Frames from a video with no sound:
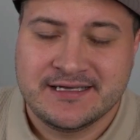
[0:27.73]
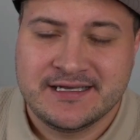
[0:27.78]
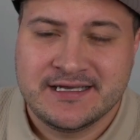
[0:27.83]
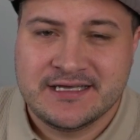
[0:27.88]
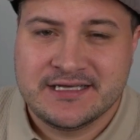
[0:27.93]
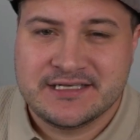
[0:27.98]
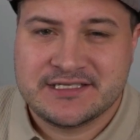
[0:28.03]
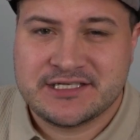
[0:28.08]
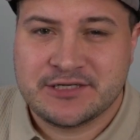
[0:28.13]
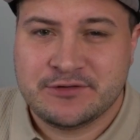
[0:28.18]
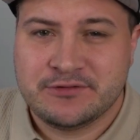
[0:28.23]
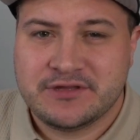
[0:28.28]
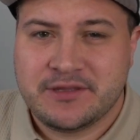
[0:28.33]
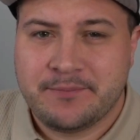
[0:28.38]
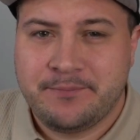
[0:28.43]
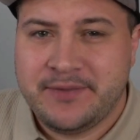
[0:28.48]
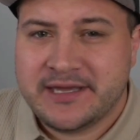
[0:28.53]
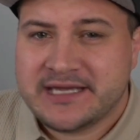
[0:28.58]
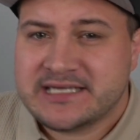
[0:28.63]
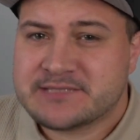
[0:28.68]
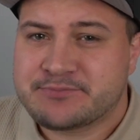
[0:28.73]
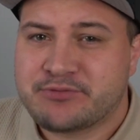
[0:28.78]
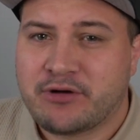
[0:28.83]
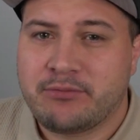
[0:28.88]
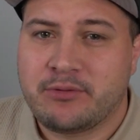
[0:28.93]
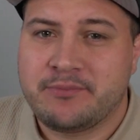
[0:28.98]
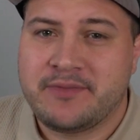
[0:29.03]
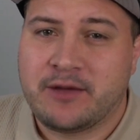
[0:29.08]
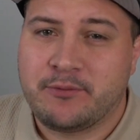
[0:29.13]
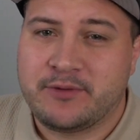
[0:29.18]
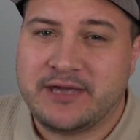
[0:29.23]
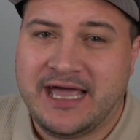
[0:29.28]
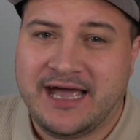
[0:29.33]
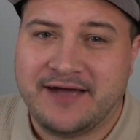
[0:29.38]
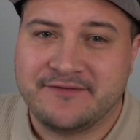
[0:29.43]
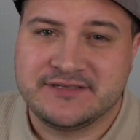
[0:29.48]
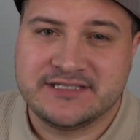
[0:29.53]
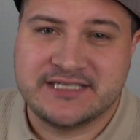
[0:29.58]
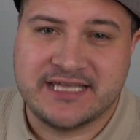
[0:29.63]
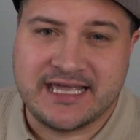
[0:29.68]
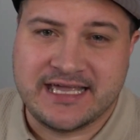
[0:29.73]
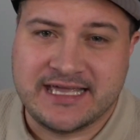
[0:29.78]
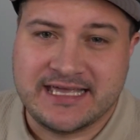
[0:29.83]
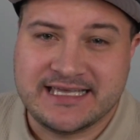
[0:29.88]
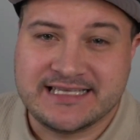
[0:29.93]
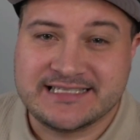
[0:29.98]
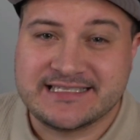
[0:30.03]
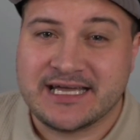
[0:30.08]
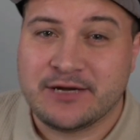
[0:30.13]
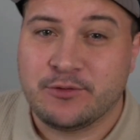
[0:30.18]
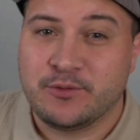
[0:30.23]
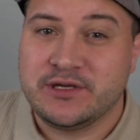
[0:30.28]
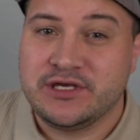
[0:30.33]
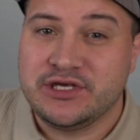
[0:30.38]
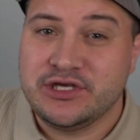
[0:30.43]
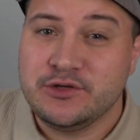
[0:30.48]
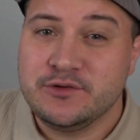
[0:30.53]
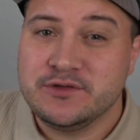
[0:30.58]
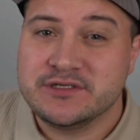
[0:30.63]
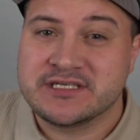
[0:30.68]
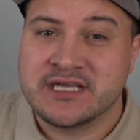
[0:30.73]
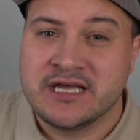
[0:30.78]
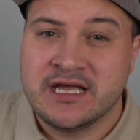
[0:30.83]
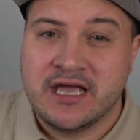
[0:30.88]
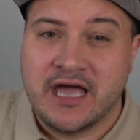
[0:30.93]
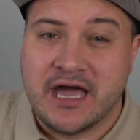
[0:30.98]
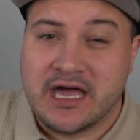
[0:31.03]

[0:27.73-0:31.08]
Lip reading: So the biggest problem that we have today is that we use an